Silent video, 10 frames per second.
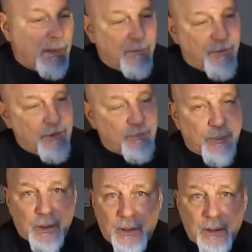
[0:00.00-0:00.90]

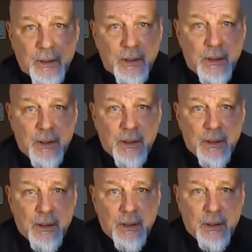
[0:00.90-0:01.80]
Facebook
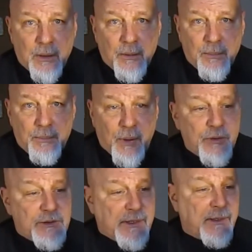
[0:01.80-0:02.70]

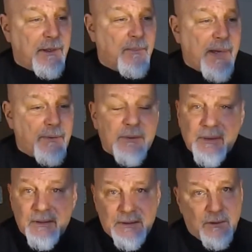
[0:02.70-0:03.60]
posting about
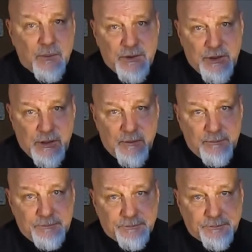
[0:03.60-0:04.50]
this little machine.
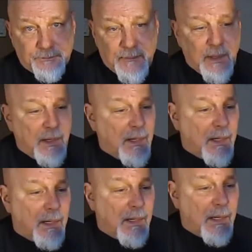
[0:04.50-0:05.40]

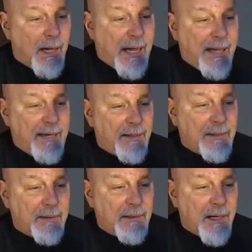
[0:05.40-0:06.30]
I
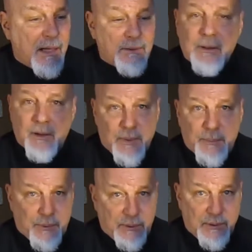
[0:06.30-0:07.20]
did not come up
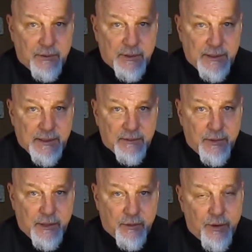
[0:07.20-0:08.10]
with this. I can't
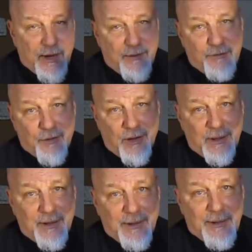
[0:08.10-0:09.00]
take credit for it.
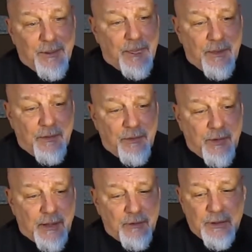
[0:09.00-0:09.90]
This is
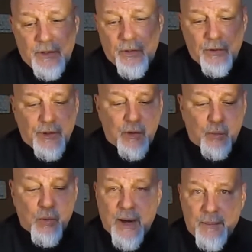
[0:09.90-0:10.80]
actually called a
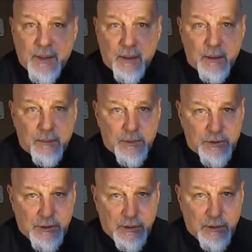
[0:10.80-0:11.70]
rhyming
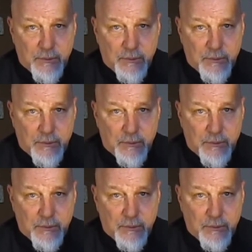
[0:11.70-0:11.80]
machine.